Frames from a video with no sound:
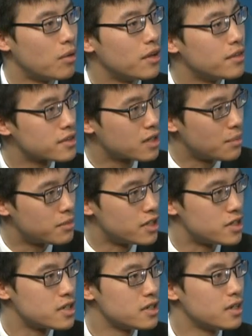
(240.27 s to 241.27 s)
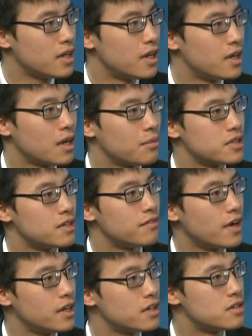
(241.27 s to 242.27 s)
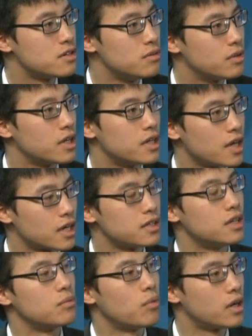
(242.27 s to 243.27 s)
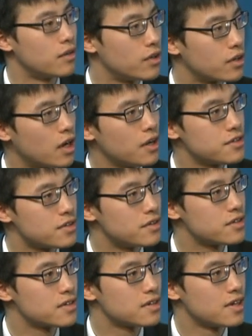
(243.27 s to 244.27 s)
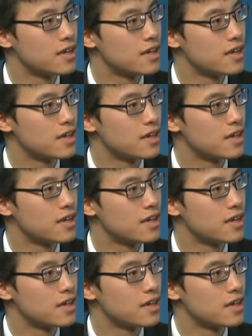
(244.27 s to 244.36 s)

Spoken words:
won this competition, and I was invited to conduct in one of their concerts.